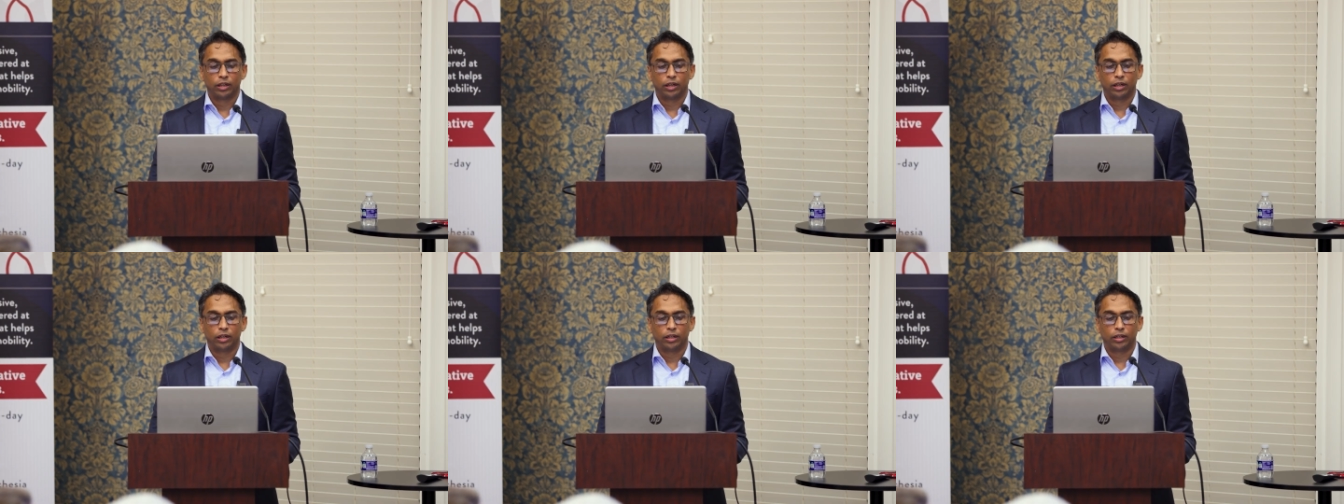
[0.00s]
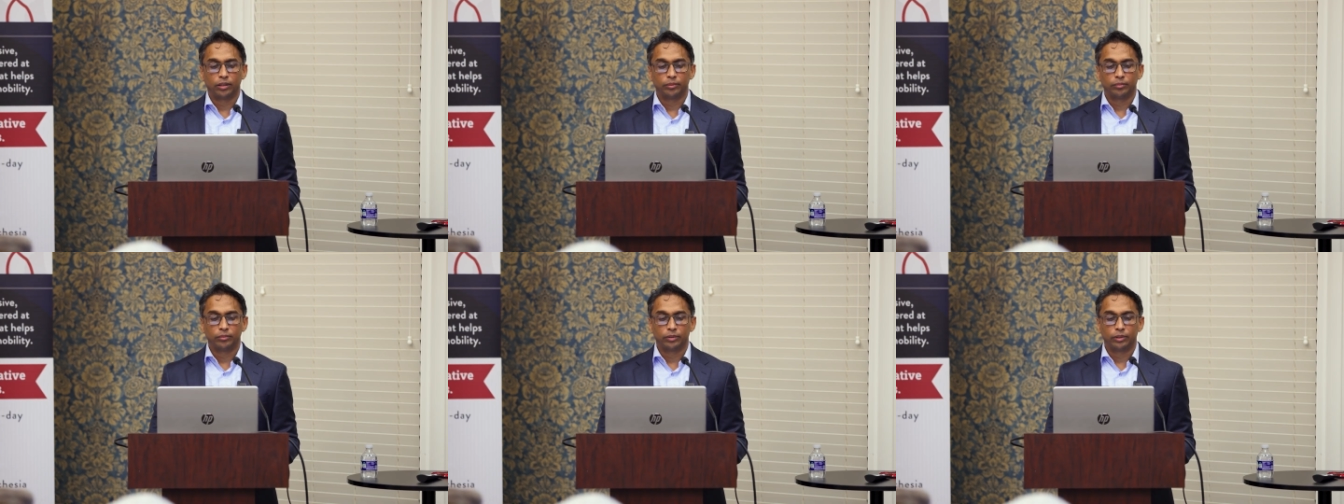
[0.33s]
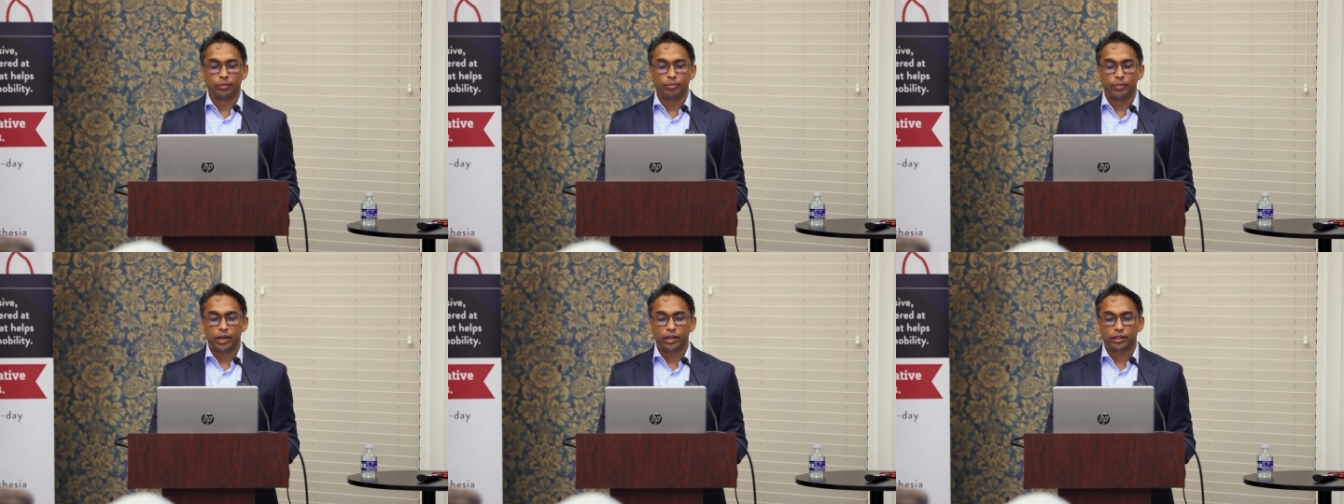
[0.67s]

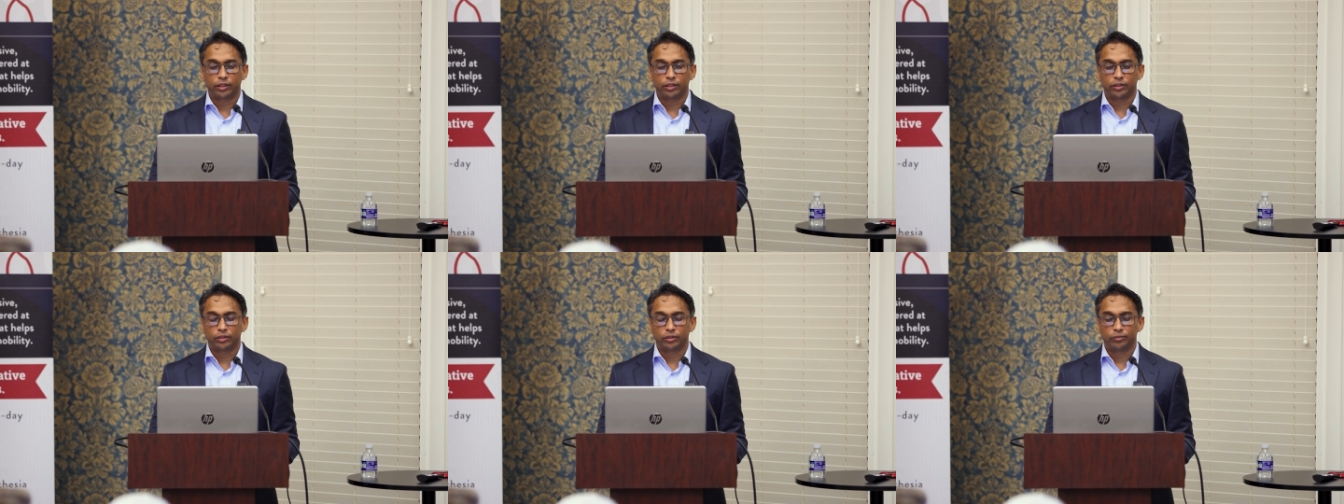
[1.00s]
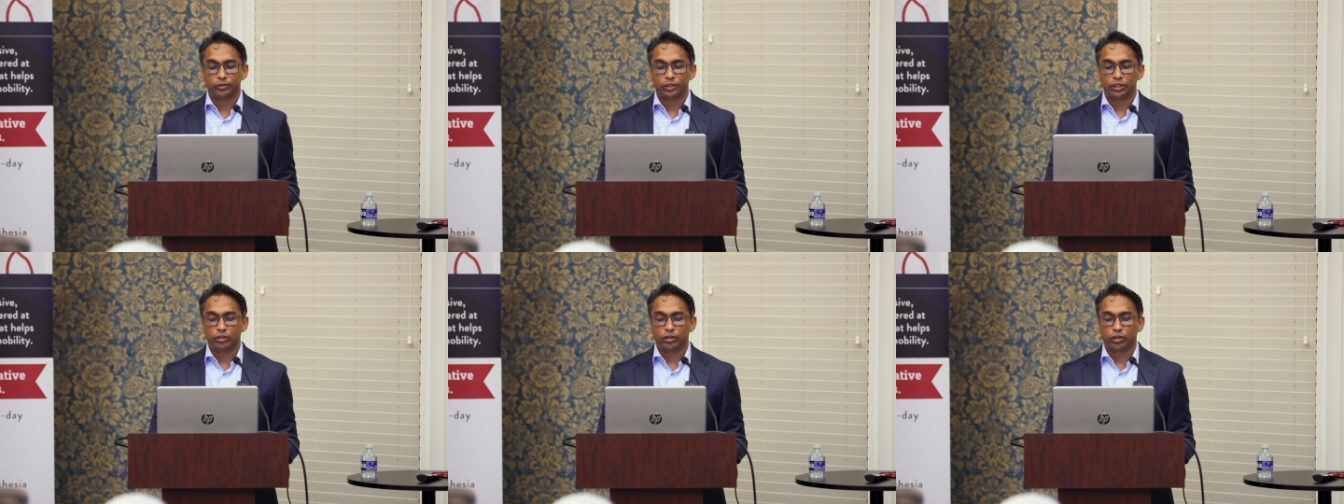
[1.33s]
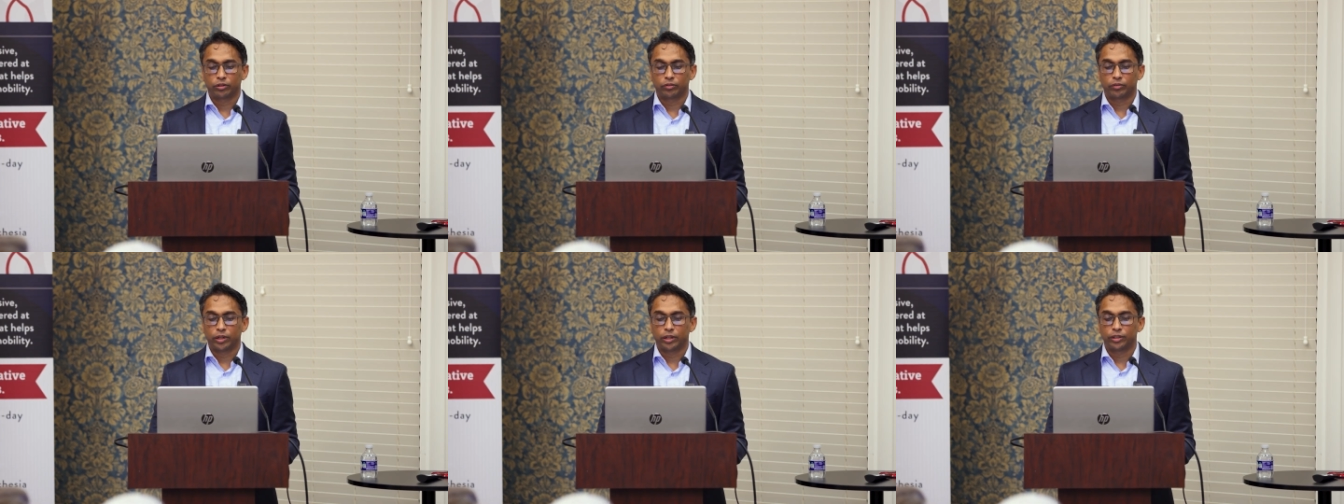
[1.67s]
The mechanism of knee
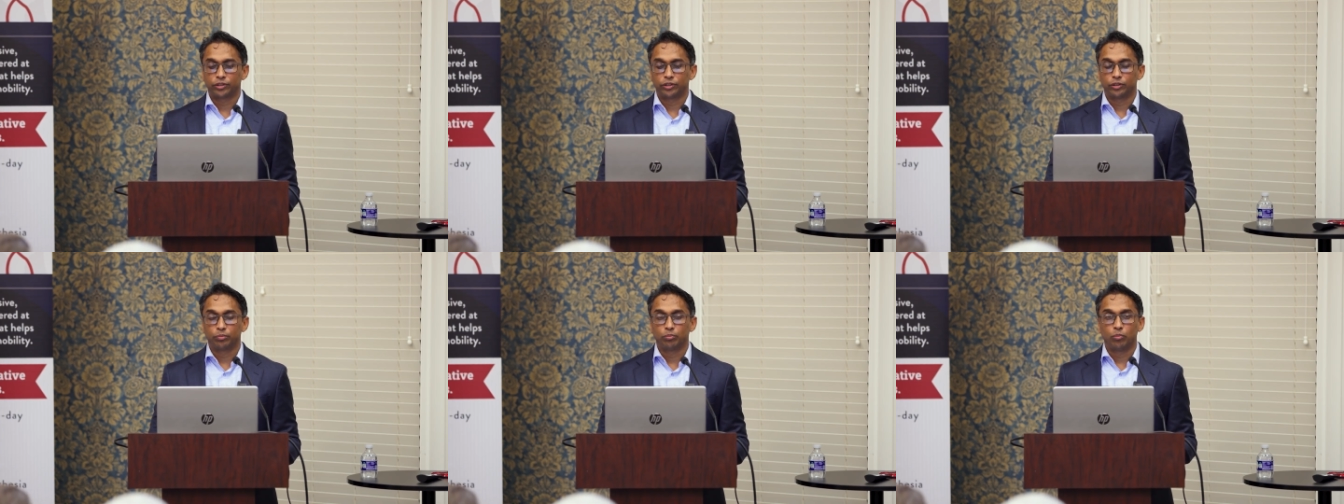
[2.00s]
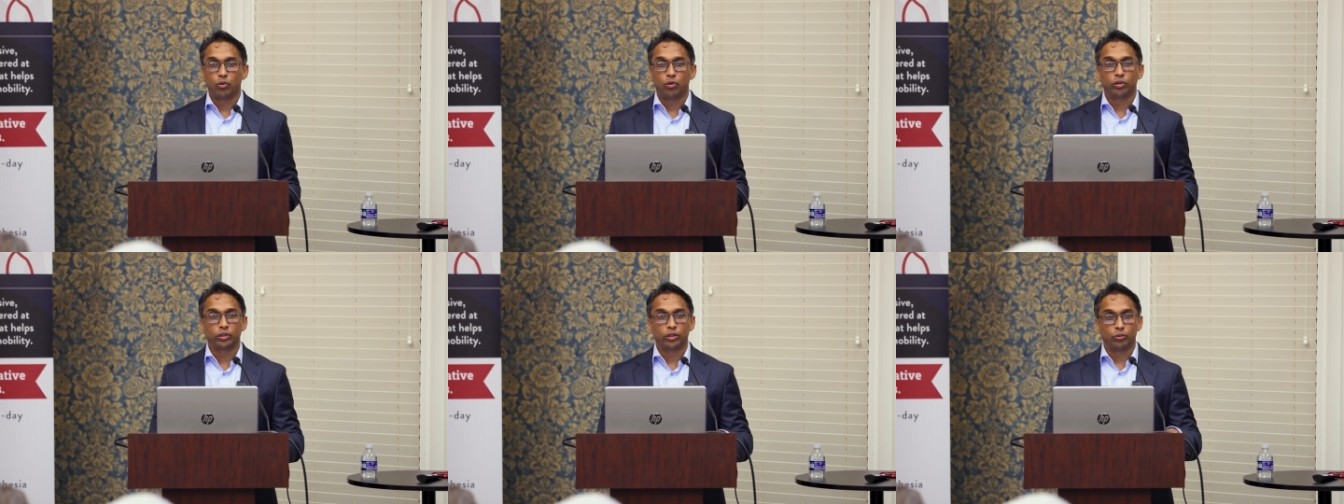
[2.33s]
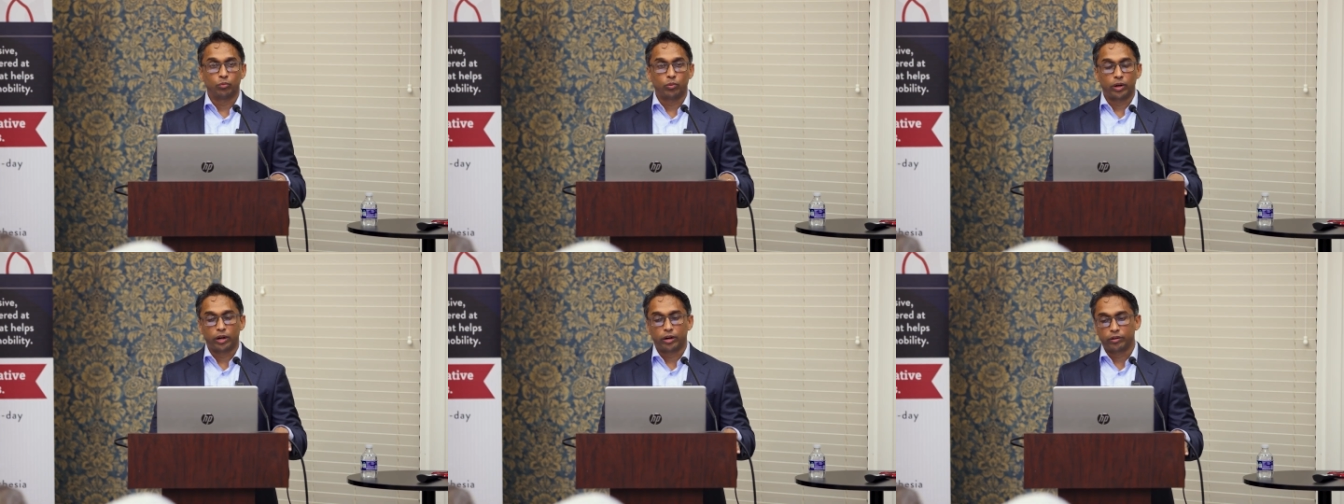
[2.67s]
arthritis is more
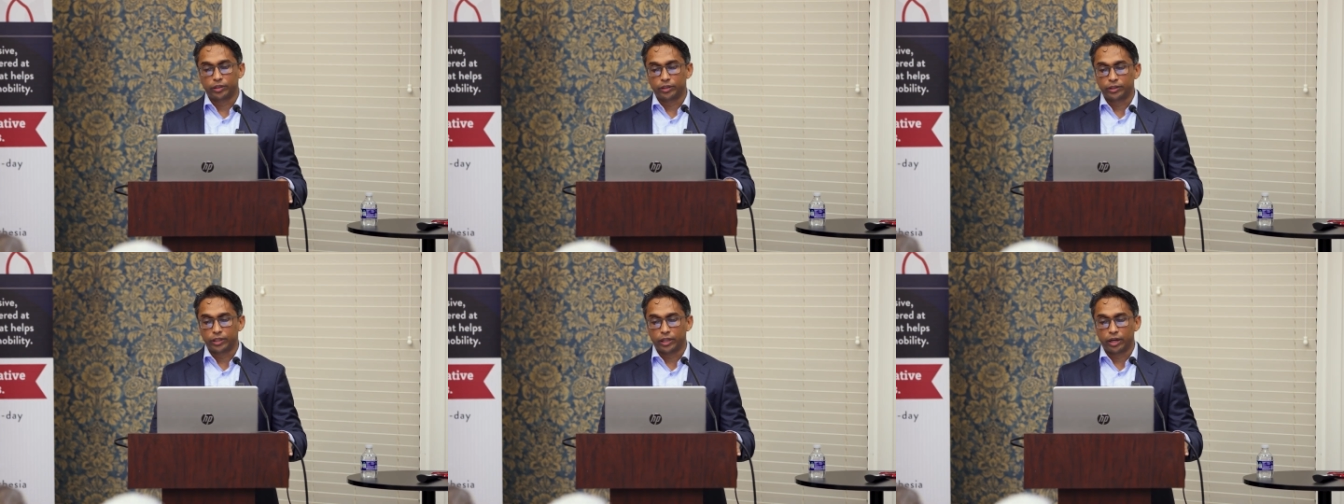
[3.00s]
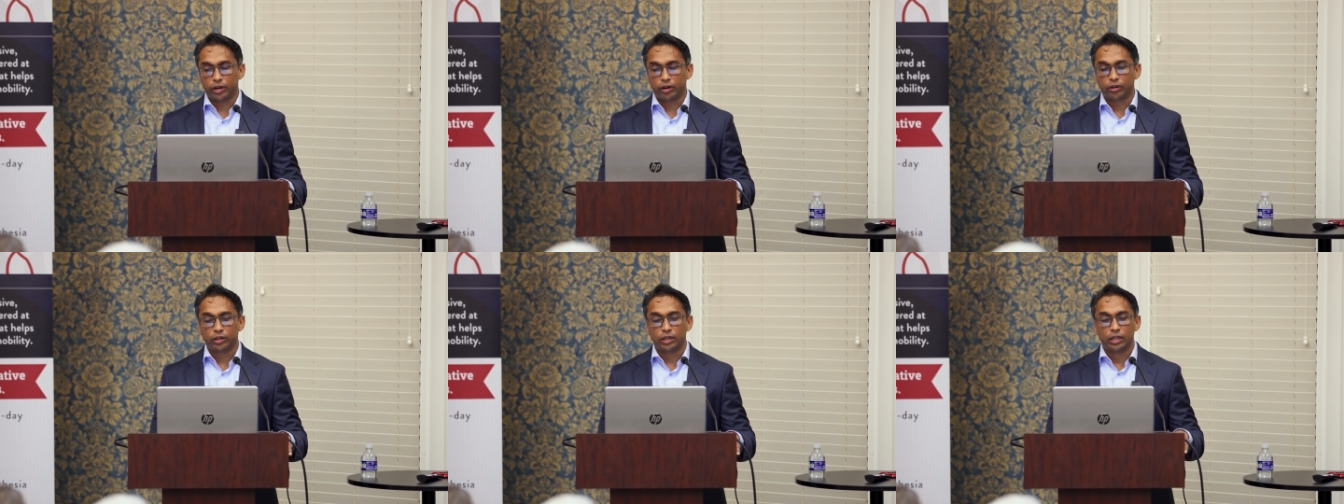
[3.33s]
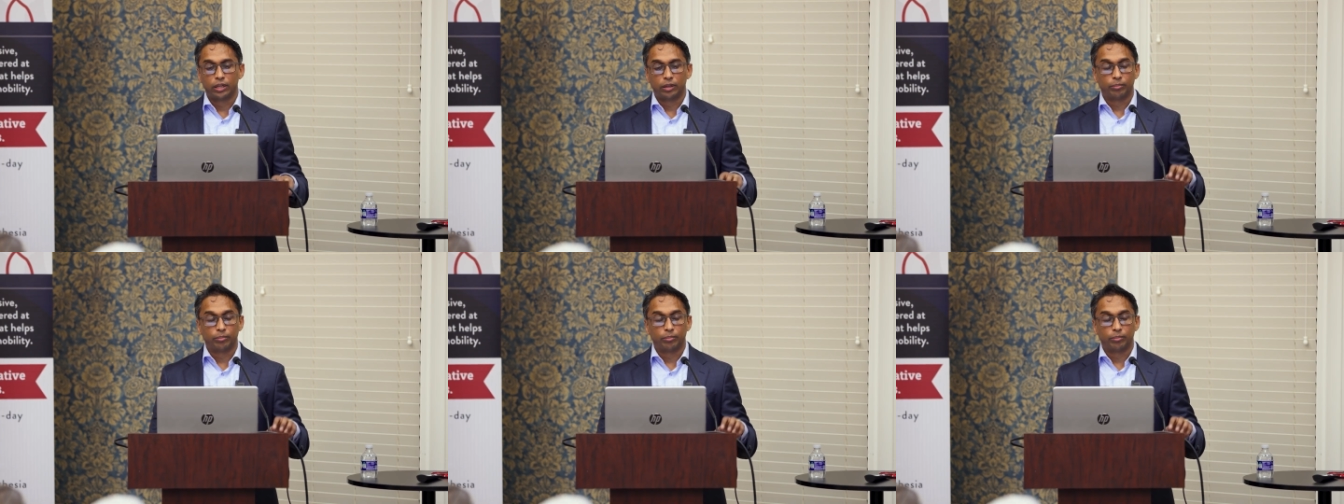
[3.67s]
than wear and tear,